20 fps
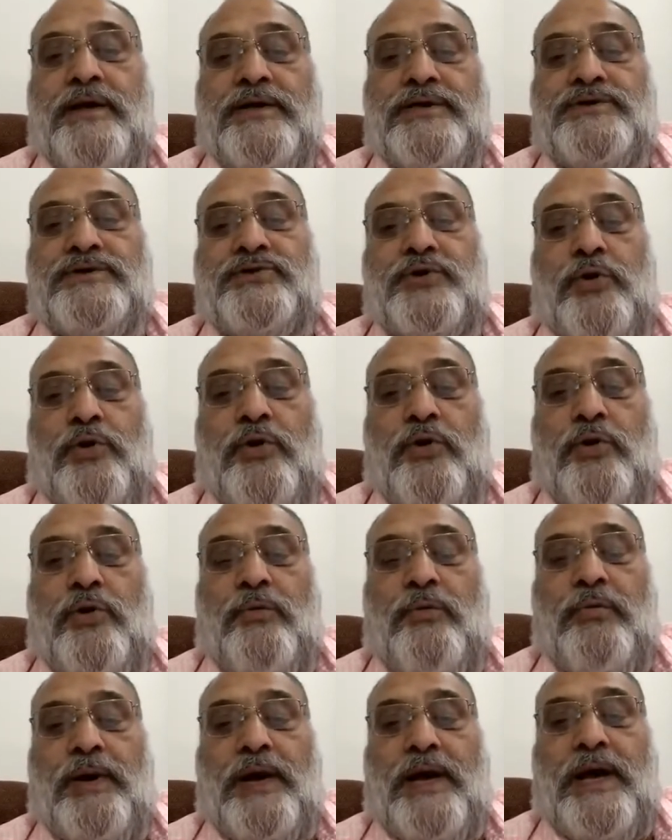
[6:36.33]

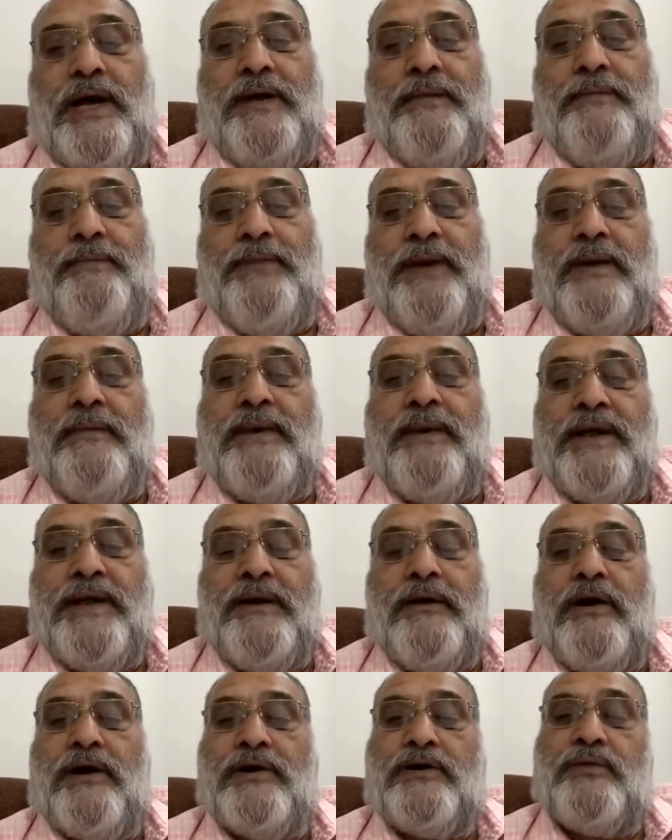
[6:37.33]
So I pay my
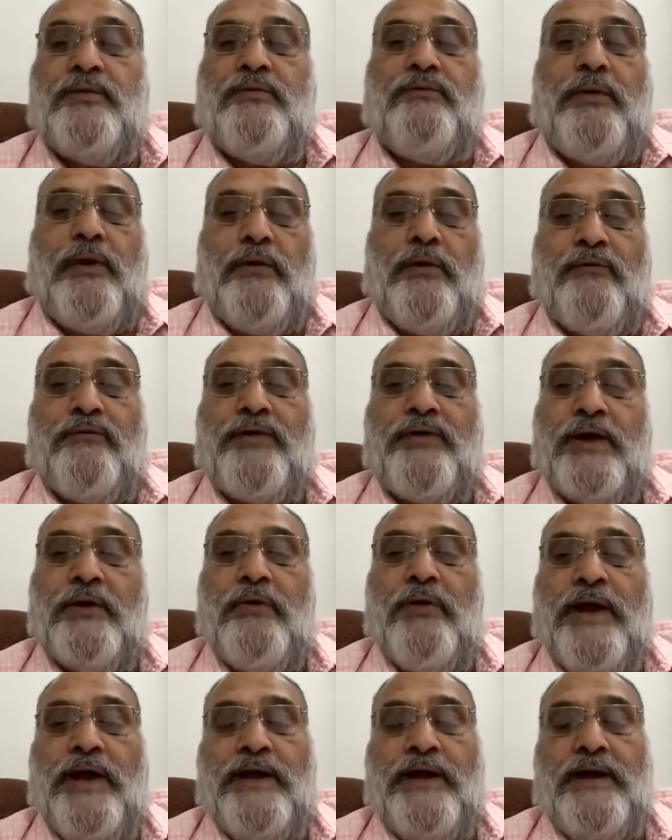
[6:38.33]
regard to Paulo
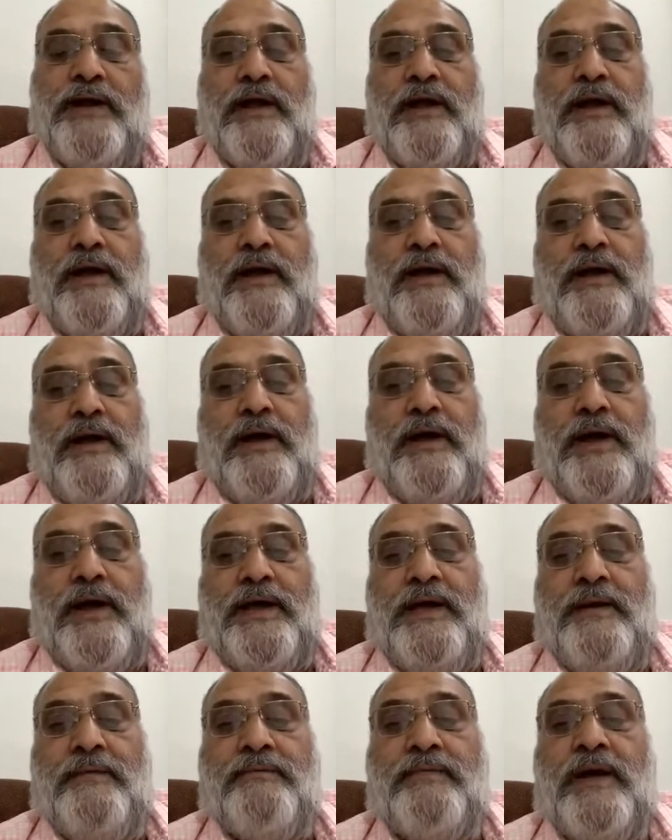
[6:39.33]
Freire, and I
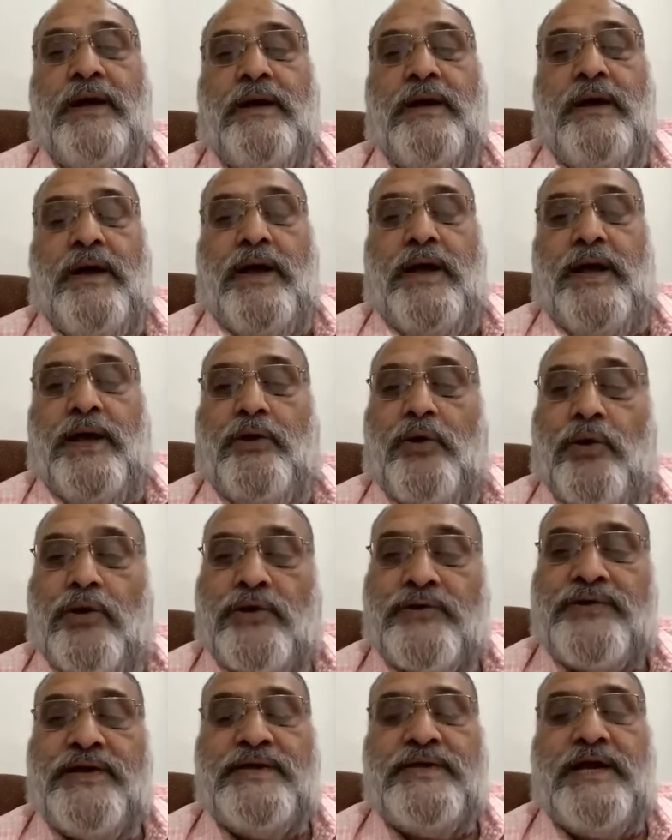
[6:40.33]
am
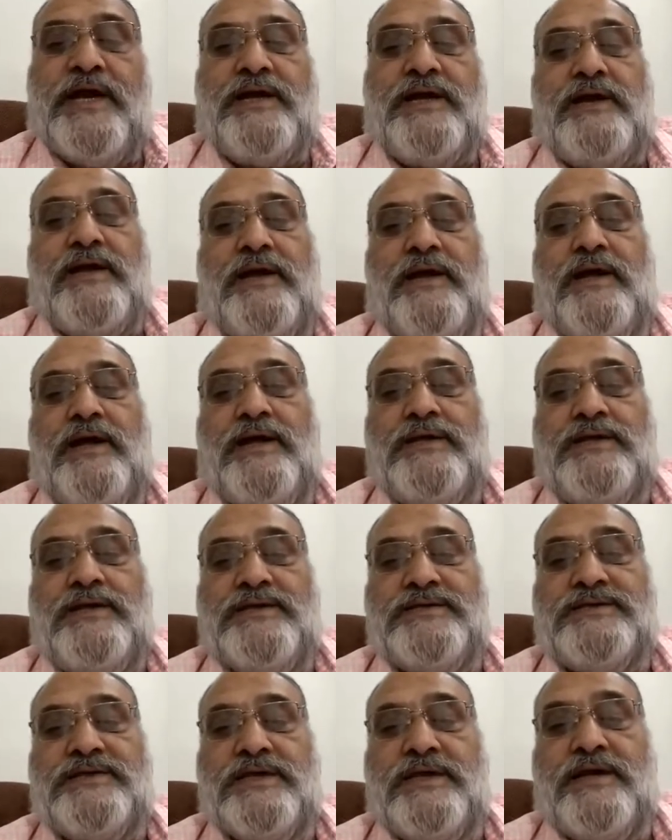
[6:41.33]
endorsing that
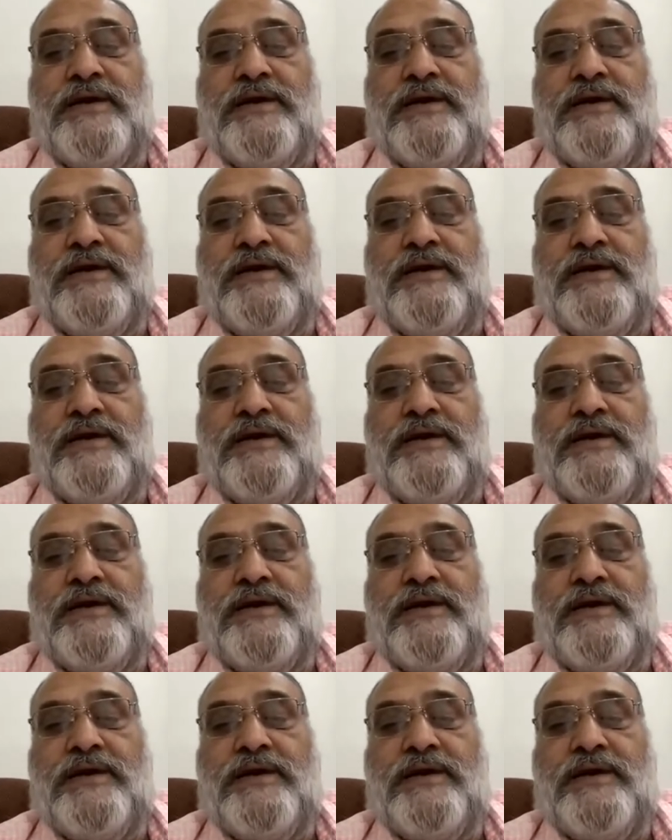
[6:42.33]
this